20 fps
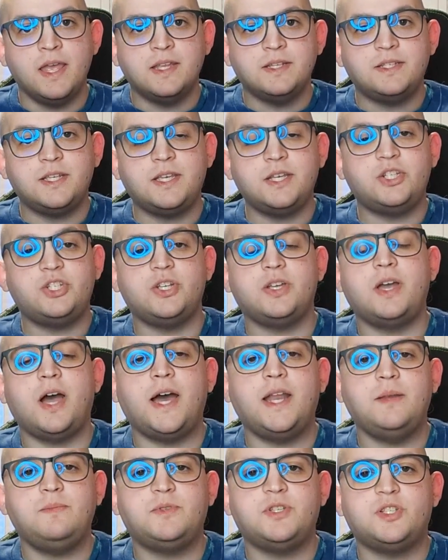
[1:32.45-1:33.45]
to get you
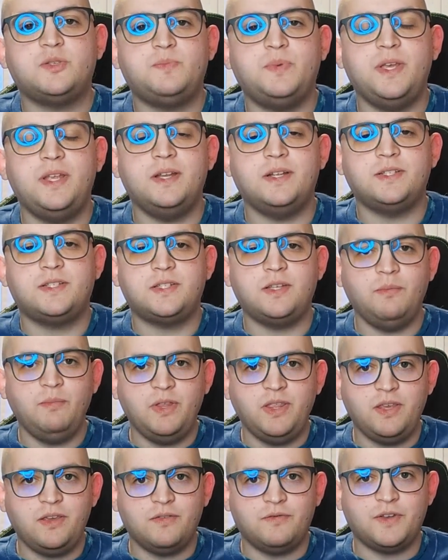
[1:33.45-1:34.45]
caught up to speed on some
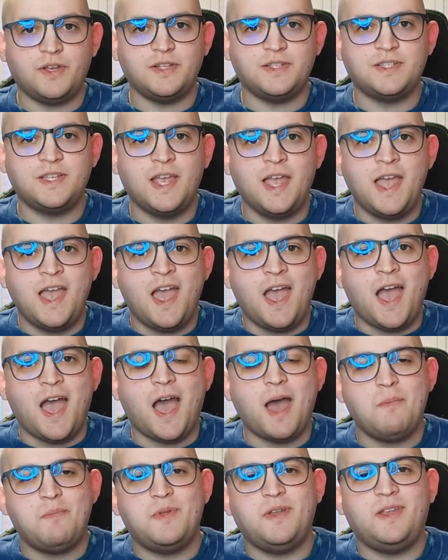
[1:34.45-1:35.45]
of the events
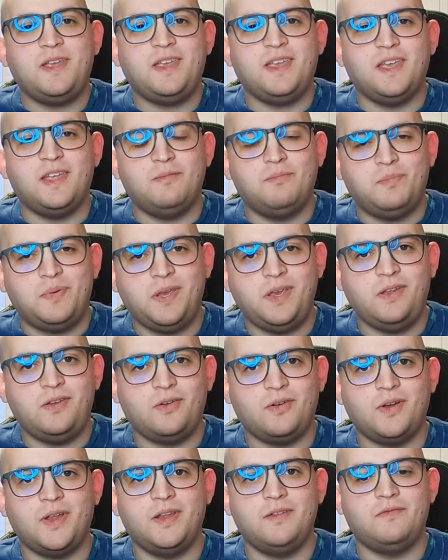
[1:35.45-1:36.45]
happening in
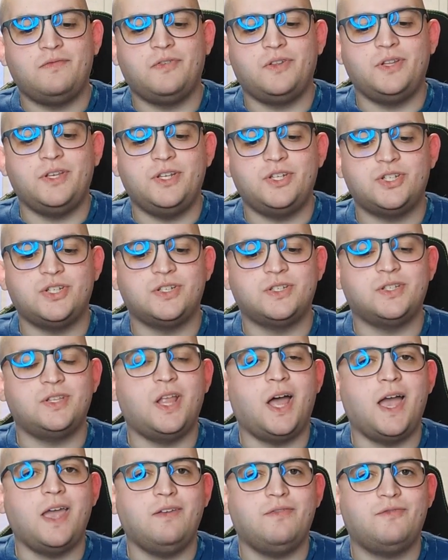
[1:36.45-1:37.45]
Peter and Felicia's
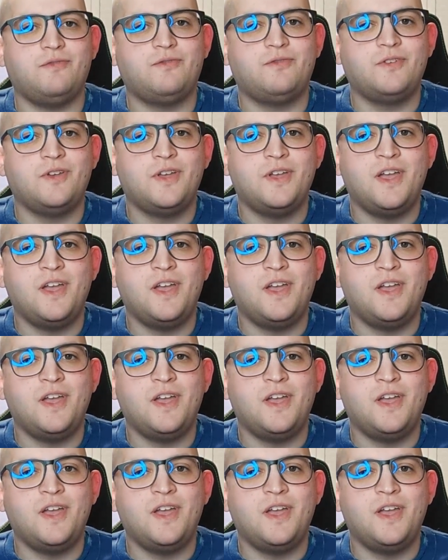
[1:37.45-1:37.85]
life.